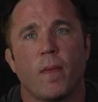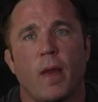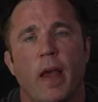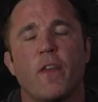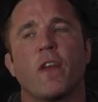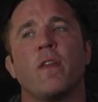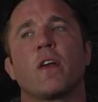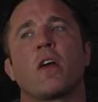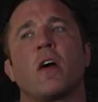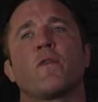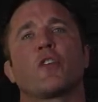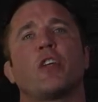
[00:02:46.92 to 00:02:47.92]
He's in the
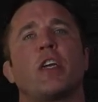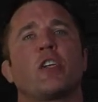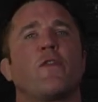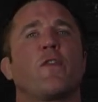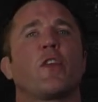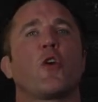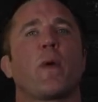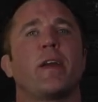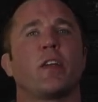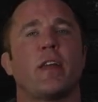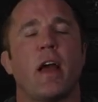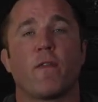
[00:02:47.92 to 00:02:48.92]
conversation for the
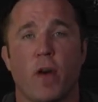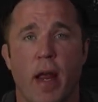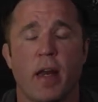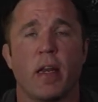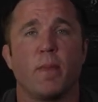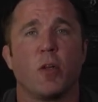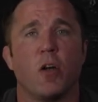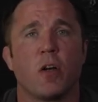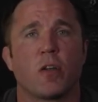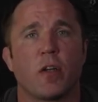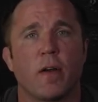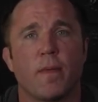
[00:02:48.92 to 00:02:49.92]
greatest ever, and he
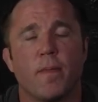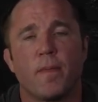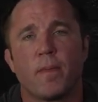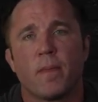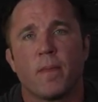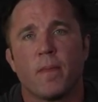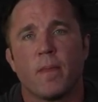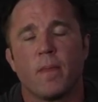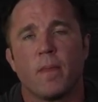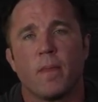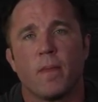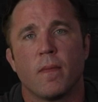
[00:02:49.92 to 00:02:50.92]
belongs there.
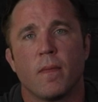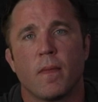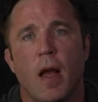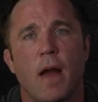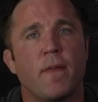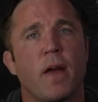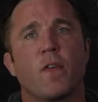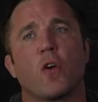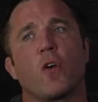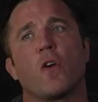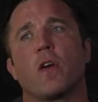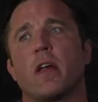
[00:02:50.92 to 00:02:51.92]
I've never
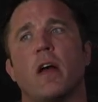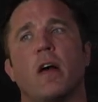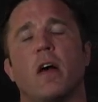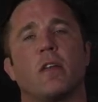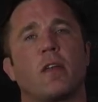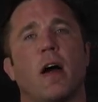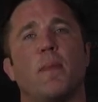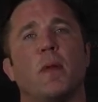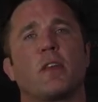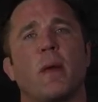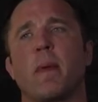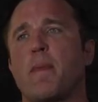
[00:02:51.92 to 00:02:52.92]
heard a top
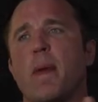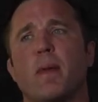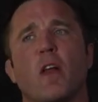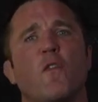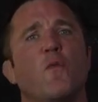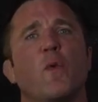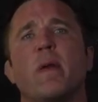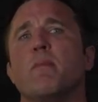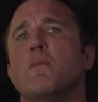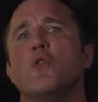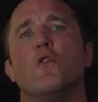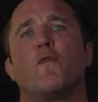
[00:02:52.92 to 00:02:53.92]
list. I mean, people have
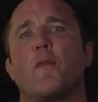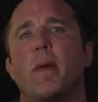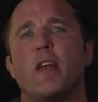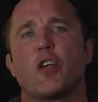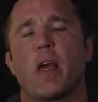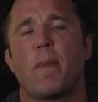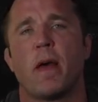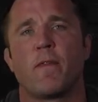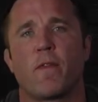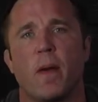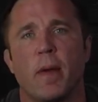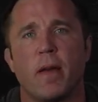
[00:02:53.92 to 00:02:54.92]
removed BJ Penn
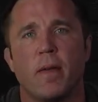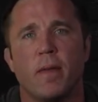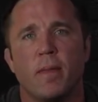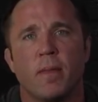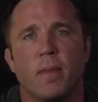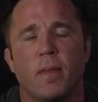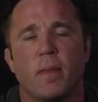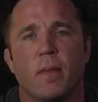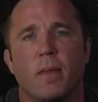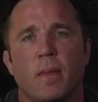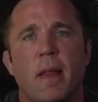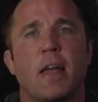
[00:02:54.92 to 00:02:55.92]
from it.
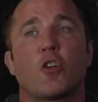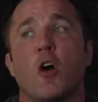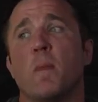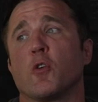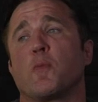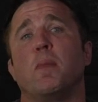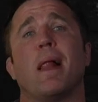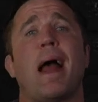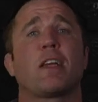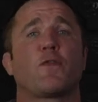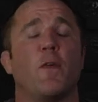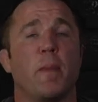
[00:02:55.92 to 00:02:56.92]
That's almost
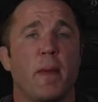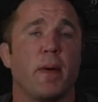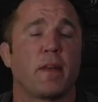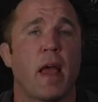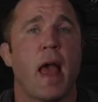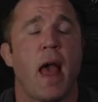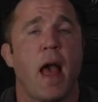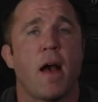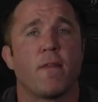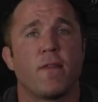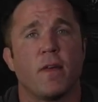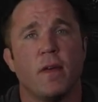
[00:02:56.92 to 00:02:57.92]
blasphemy, but they
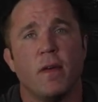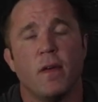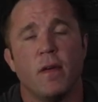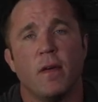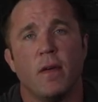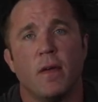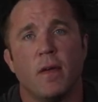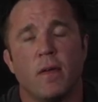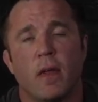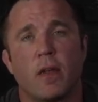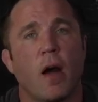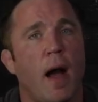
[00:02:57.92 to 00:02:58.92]
have.
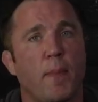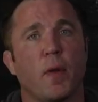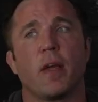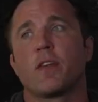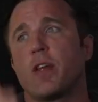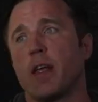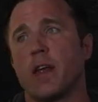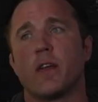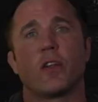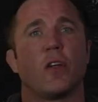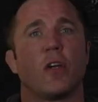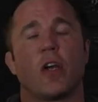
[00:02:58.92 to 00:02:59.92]
The top list
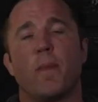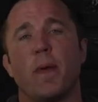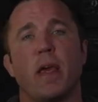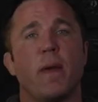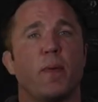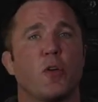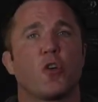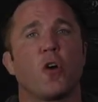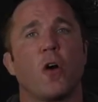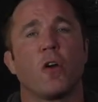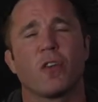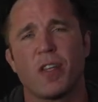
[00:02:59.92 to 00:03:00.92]
is Khabib,
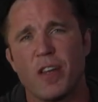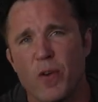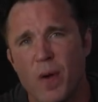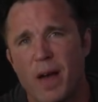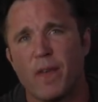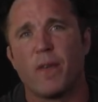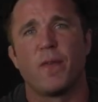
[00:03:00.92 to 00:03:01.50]
Charles, and you have a